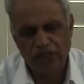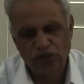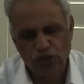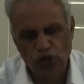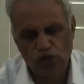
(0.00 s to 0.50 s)

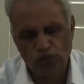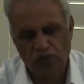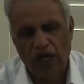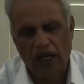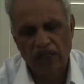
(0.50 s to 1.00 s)
so
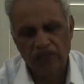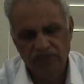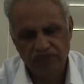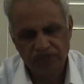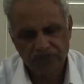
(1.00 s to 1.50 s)
small
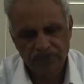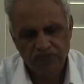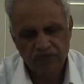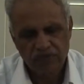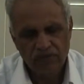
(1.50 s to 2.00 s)

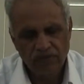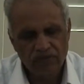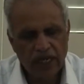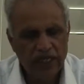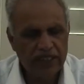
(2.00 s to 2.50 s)

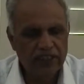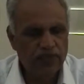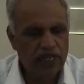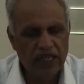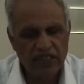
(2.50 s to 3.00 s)
and its
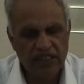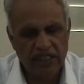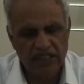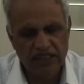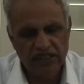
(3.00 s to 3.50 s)
velocity
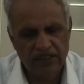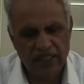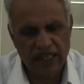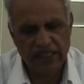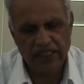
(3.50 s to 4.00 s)
is,
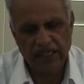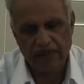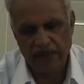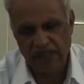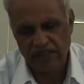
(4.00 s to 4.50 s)
trajectory
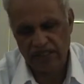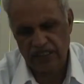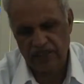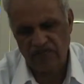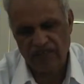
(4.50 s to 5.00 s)
velocity
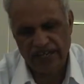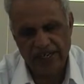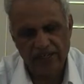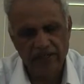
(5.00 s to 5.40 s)
is infinite.